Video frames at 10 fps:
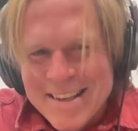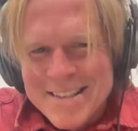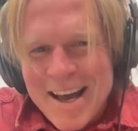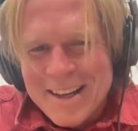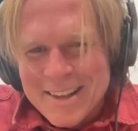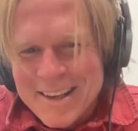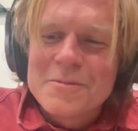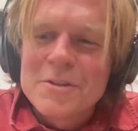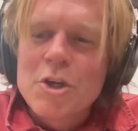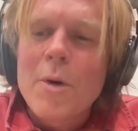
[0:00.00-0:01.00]
exactly.
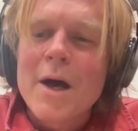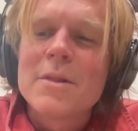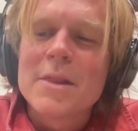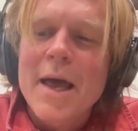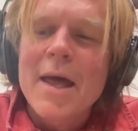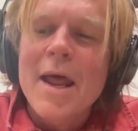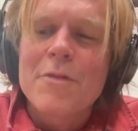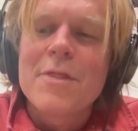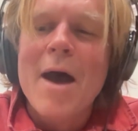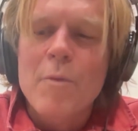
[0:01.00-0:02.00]
So I've laid
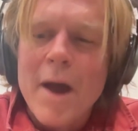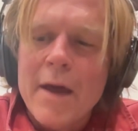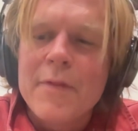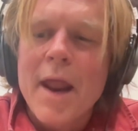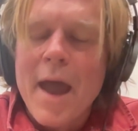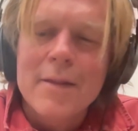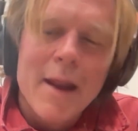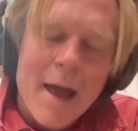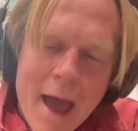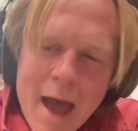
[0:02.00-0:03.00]
out that way, and then
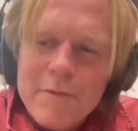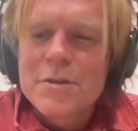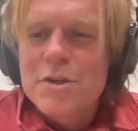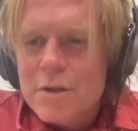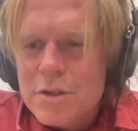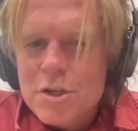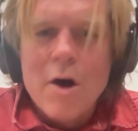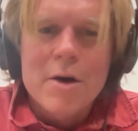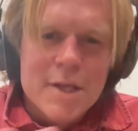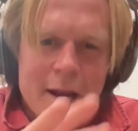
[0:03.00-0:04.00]
I have certain
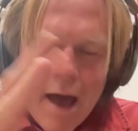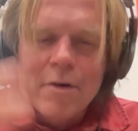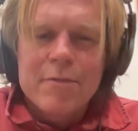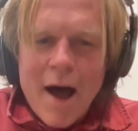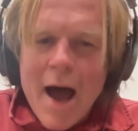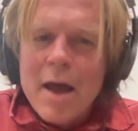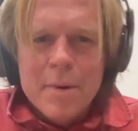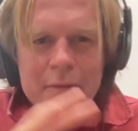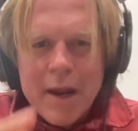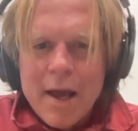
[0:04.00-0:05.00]
songs that have a
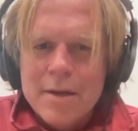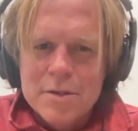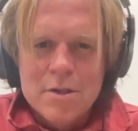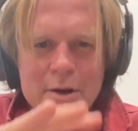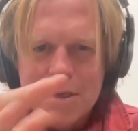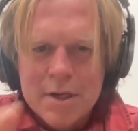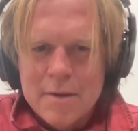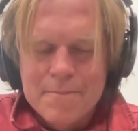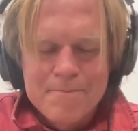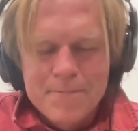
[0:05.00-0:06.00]
vibe, and then I start
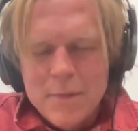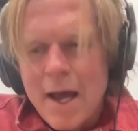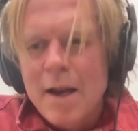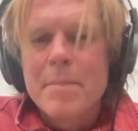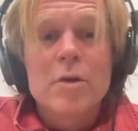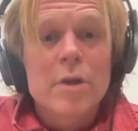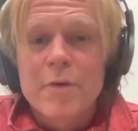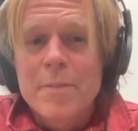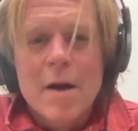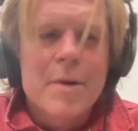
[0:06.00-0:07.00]
to kind of build it
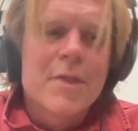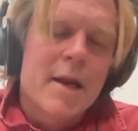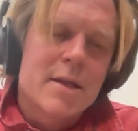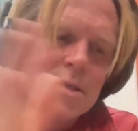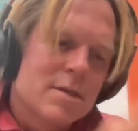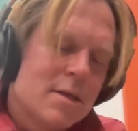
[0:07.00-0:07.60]
from there. But then it's